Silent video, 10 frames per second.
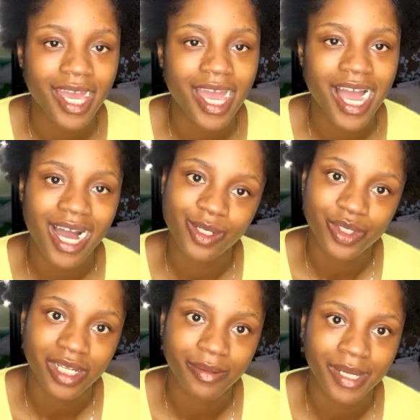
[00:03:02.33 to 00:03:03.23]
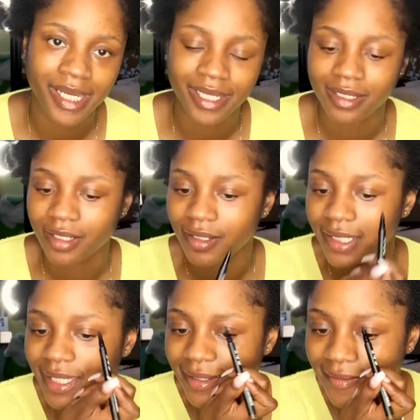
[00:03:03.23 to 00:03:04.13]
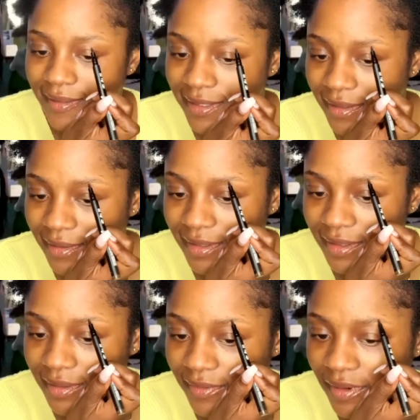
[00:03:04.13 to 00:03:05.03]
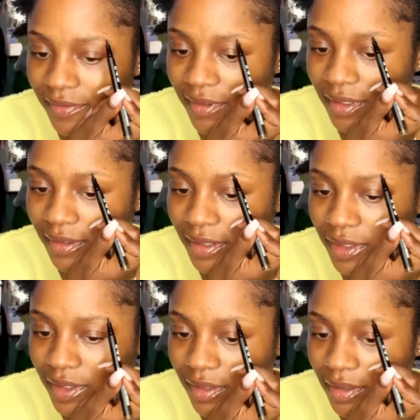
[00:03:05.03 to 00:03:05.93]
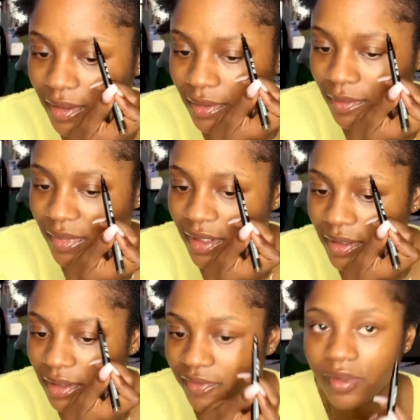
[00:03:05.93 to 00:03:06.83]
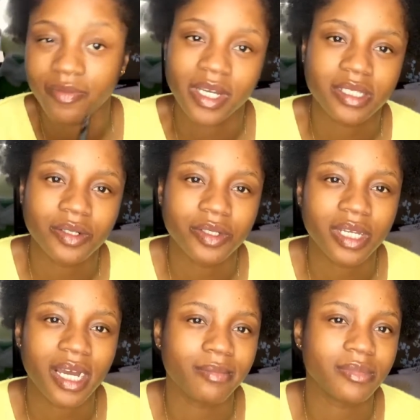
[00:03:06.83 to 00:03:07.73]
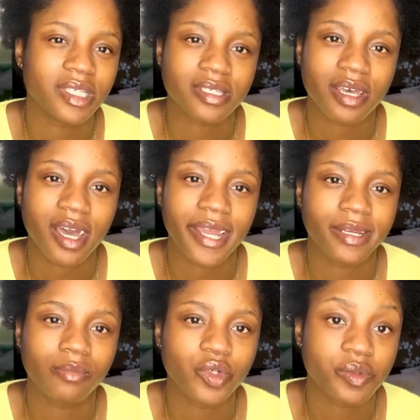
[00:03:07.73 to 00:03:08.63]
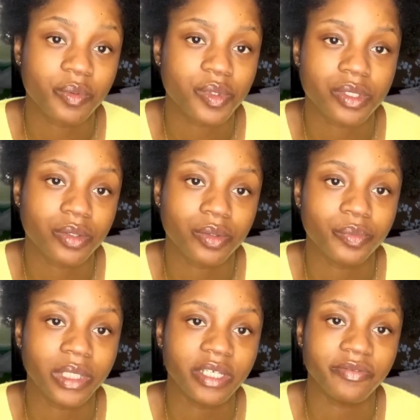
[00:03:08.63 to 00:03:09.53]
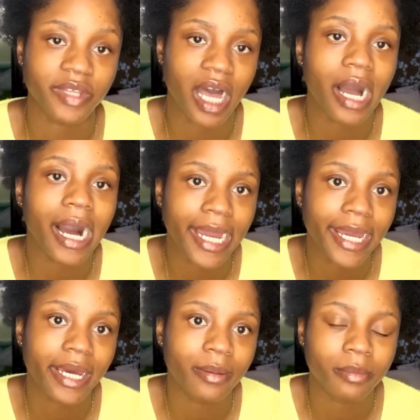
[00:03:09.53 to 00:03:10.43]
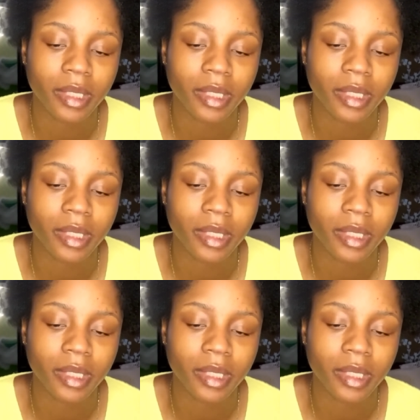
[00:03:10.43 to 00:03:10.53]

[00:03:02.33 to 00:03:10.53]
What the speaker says: how tall am I? Okay, so this is a very funny question, because even if I tell you that I'm this height, most people still don't believe that I am.